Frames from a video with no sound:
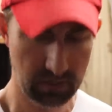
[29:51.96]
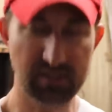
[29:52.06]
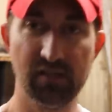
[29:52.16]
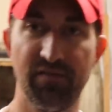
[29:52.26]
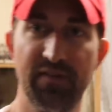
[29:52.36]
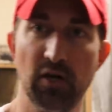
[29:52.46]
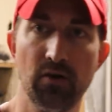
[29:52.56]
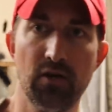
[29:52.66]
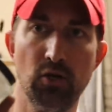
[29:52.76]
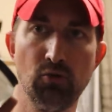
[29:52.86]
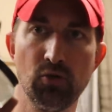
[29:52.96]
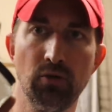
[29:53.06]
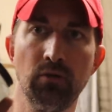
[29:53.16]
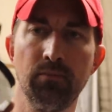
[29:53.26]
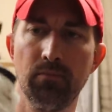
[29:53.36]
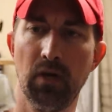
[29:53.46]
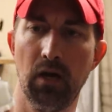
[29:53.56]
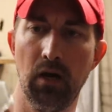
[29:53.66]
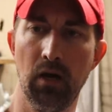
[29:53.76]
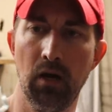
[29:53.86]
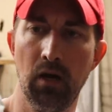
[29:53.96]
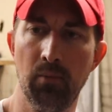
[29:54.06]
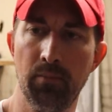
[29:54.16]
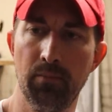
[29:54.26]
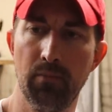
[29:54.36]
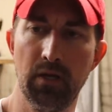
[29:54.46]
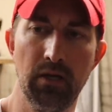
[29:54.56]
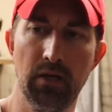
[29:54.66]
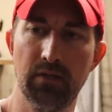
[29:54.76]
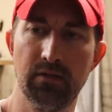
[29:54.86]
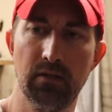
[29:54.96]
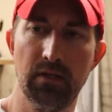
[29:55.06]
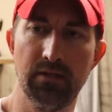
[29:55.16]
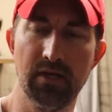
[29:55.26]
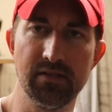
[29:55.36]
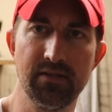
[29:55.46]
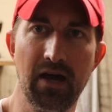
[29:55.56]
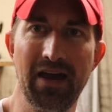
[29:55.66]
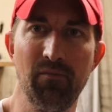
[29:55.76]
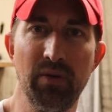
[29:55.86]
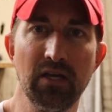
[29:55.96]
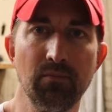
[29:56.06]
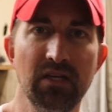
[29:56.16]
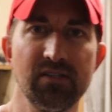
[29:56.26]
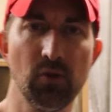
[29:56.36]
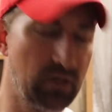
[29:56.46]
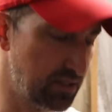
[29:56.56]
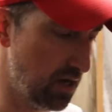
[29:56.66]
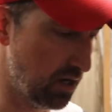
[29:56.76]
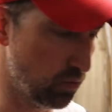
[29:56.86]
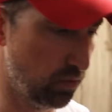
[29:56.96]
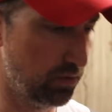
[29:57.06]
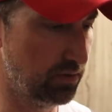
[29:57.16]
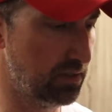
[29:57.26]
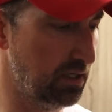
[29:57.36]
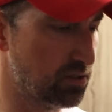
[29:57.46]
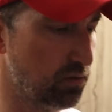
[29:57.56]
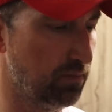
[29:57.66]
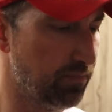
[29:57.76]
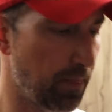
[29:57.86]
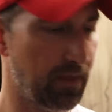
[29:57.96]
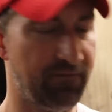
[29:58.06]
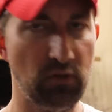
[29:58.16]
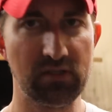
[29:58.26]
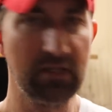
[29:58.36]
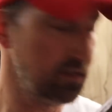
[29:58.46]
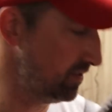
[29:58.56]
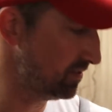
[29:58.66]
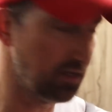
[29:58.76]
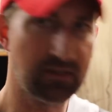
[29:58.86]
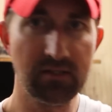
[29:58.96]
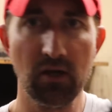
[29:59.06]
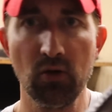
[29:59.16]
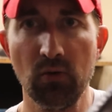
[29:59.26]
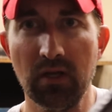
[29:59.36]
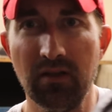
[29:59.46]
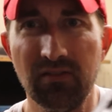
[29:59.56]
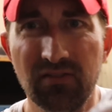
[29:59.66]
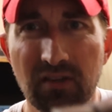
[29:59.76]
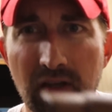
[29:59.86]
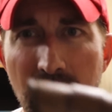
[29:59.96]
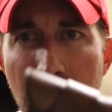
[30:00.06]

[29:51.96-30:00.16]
the Saphir Neutral. Um, it, it does not have pigment, so it's not going, it's, if you see these Santonis,